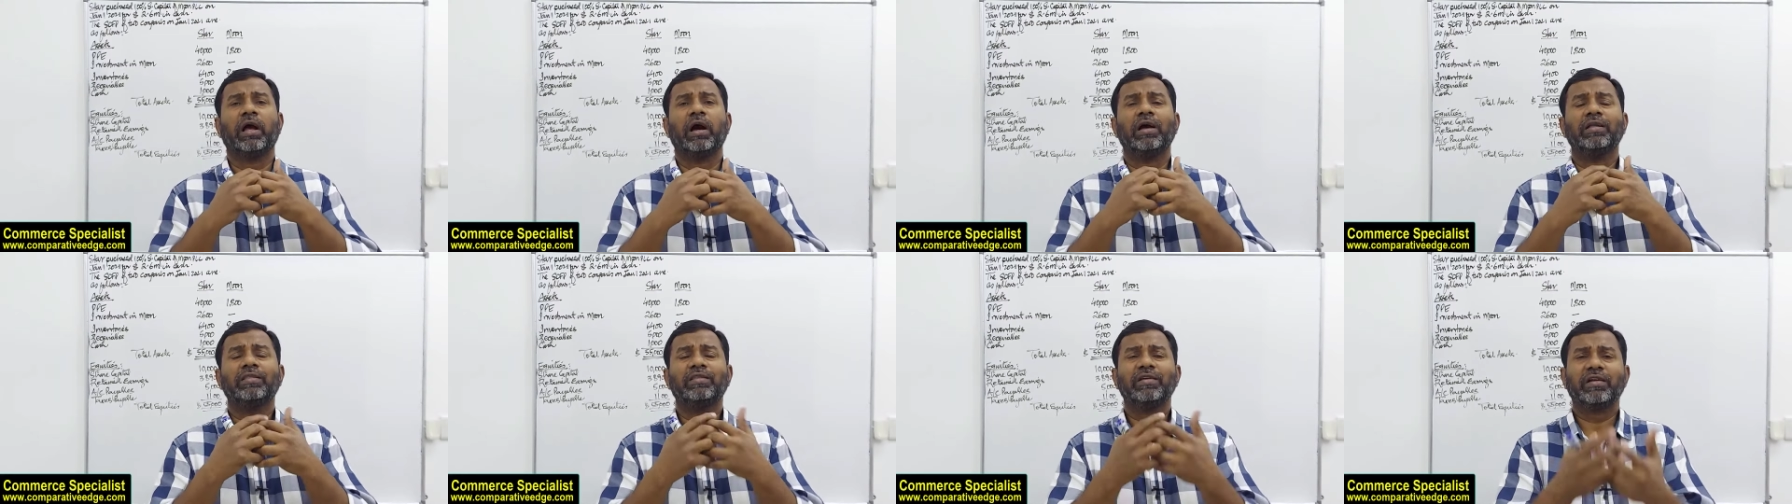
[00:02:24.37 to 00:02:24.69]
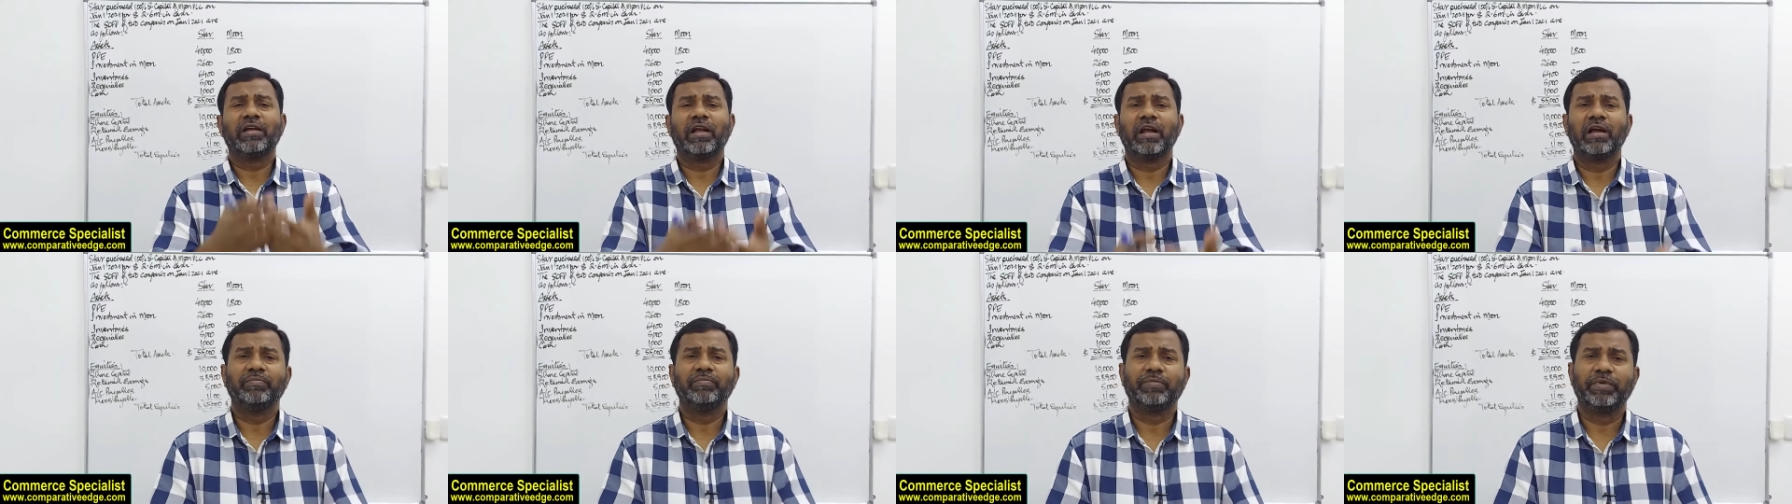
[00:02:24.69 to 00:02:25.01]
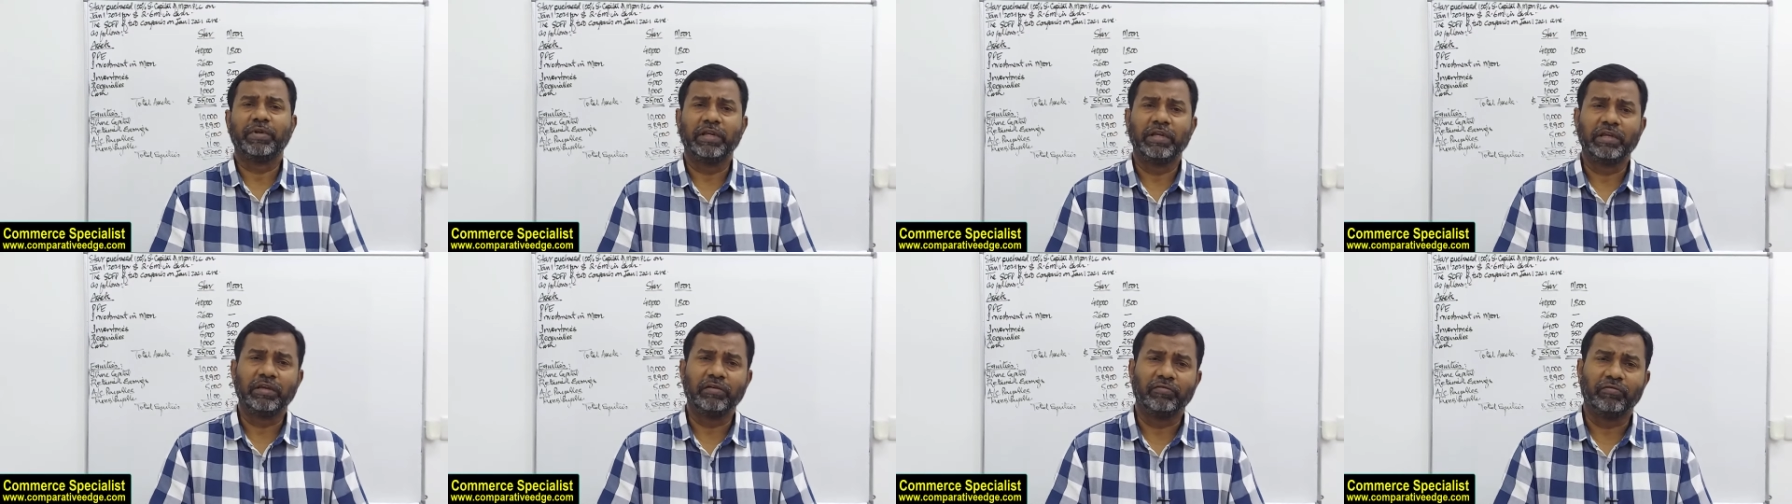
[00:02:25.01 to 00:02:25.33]
other
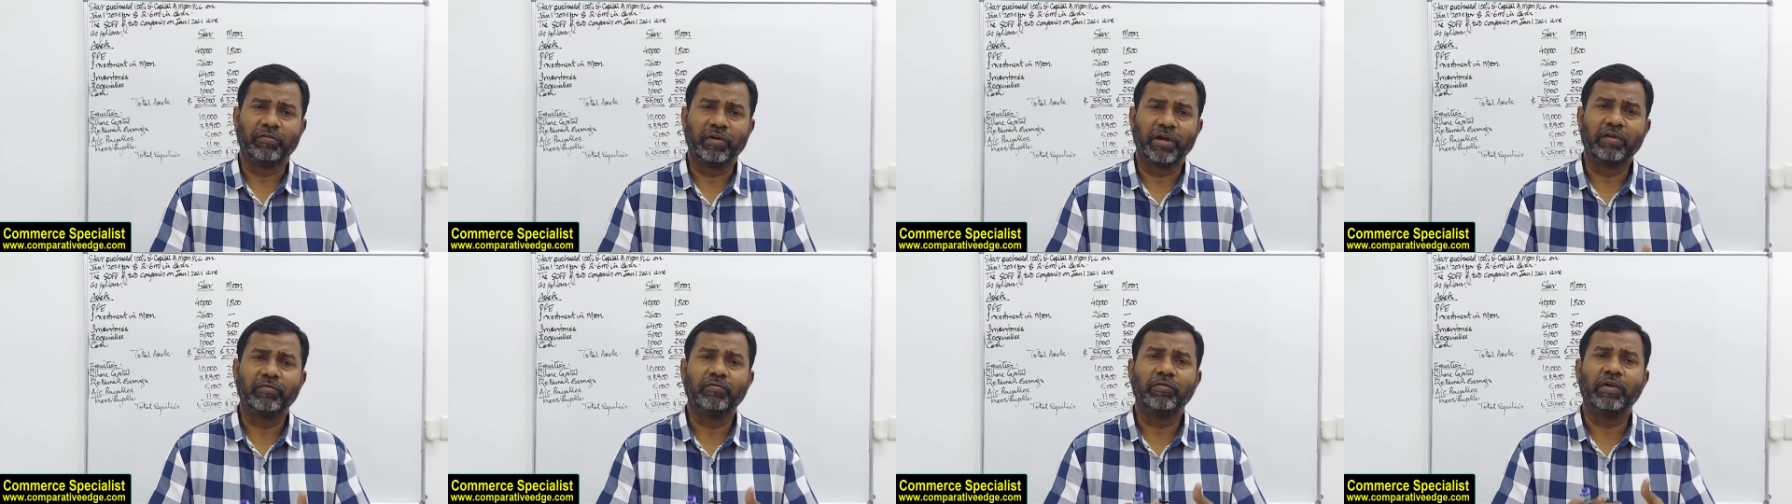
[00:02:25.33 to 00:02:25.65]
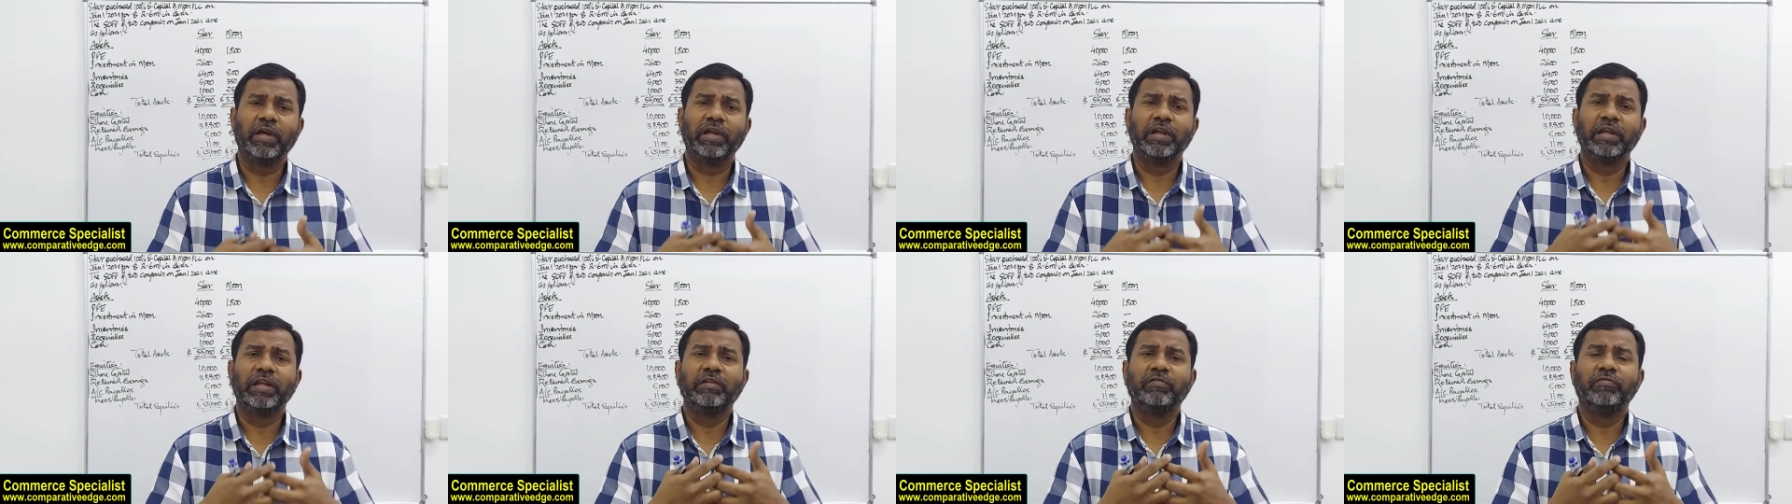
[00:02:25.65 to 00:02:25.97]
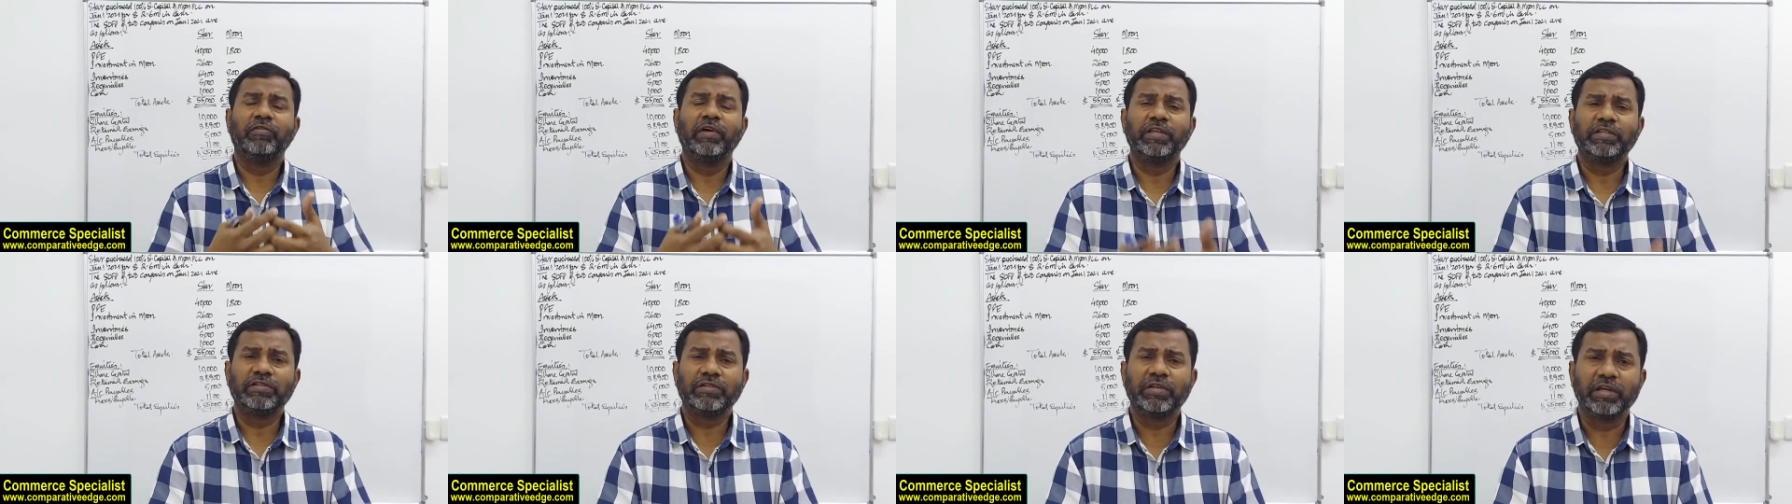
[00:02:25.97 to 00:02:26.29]
company where we are
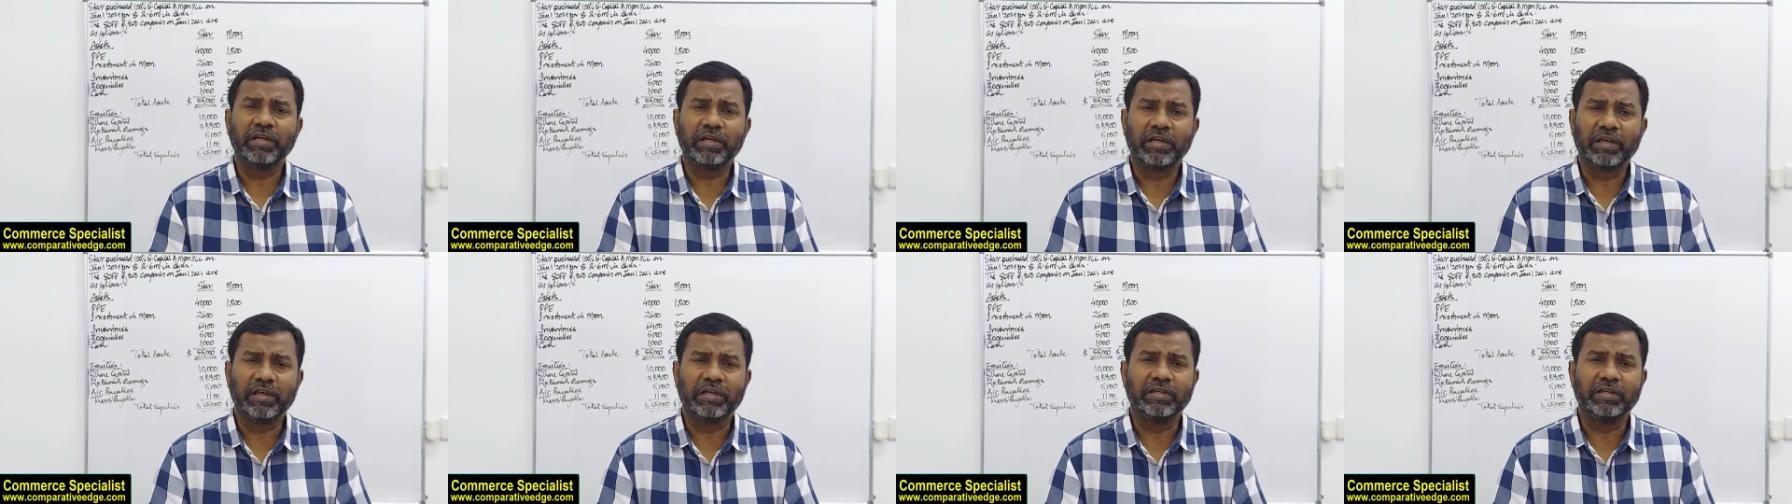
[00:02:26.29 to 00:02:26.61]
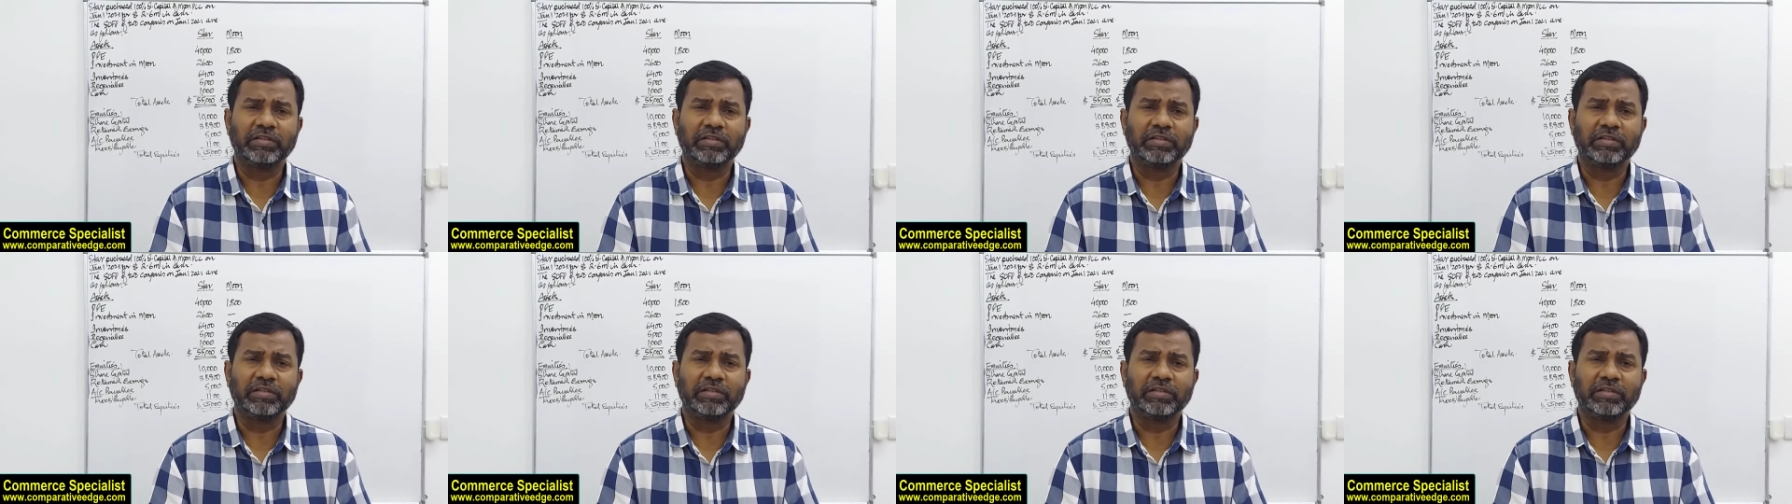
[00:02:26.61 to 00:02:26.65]
investing